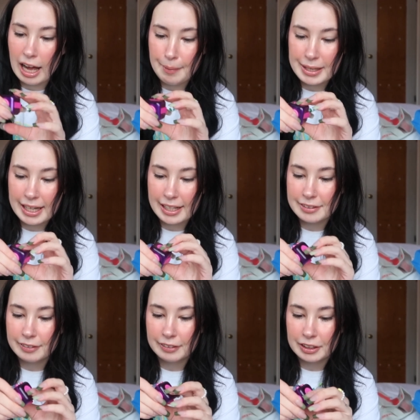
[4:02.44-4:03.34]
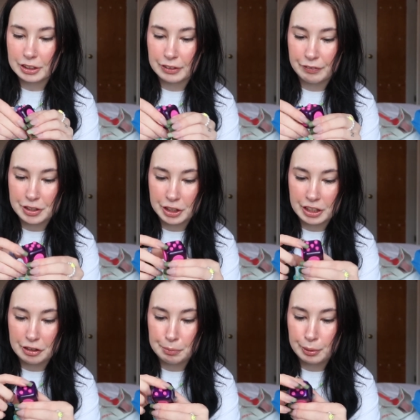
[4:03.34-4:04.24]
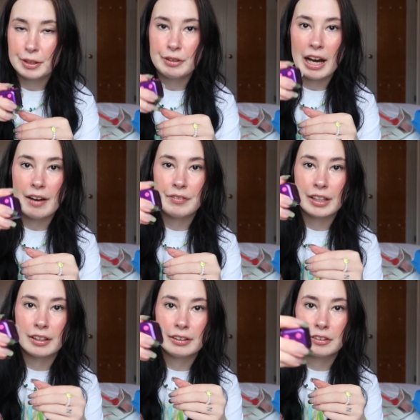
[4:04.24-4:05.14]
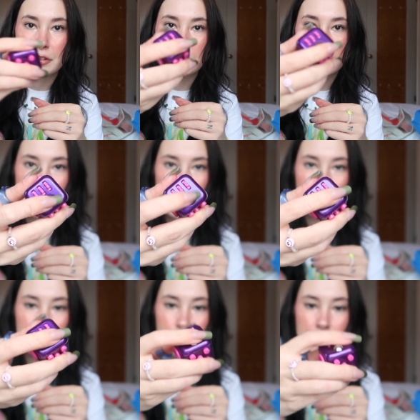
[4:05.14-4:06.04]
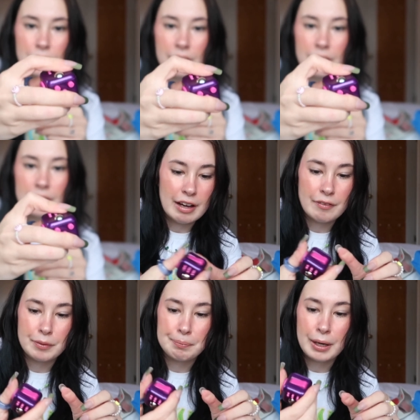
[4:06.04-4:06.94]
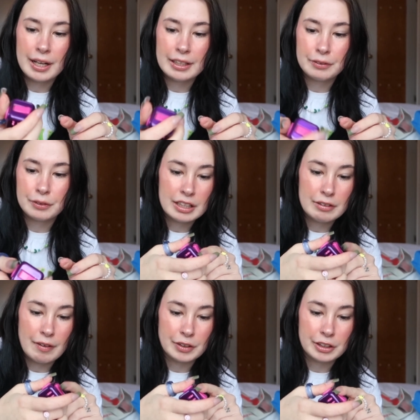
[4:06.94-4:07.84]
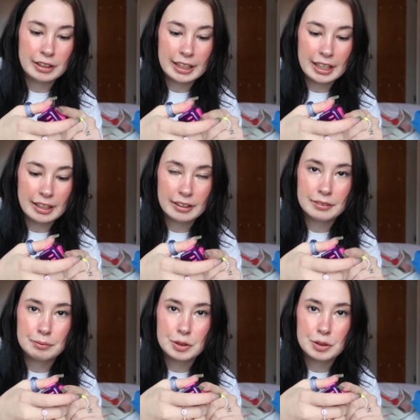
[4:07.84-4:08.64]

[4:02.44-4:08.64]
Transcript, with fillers: I mean, it's literally just a fidget cube. You have like a little ball roller, you have a button, you have a clicking